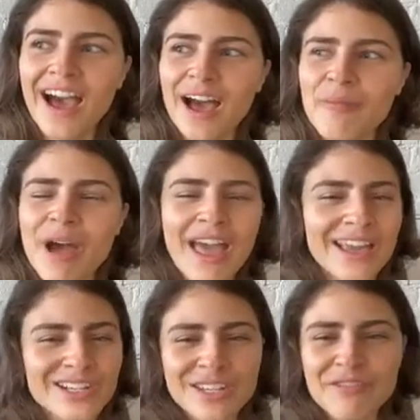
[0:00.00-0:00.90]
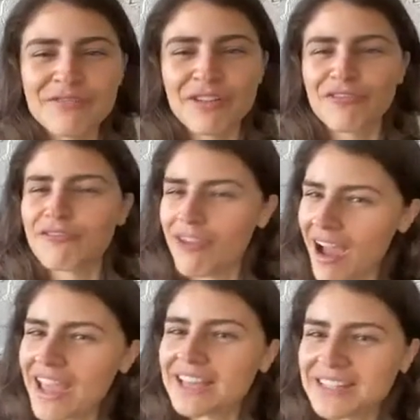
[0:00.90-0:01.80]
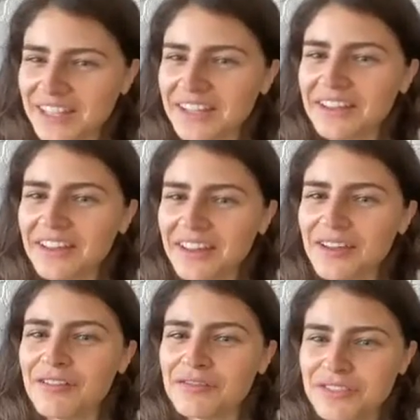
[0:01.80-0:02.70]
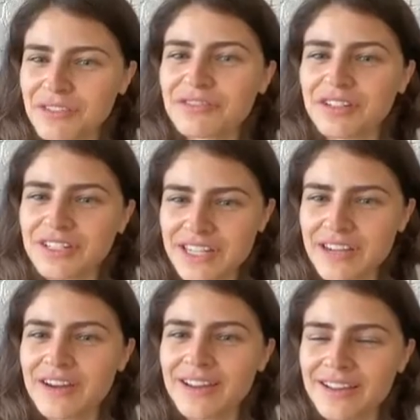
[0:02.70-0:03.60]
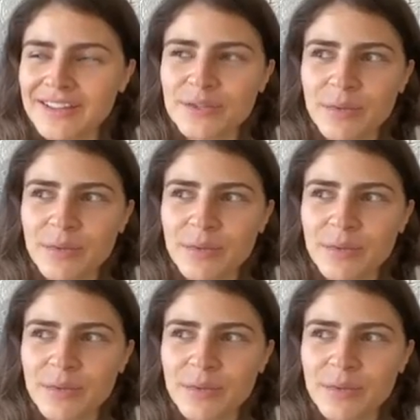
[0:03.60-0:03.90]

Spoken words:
actually a variety of different areas,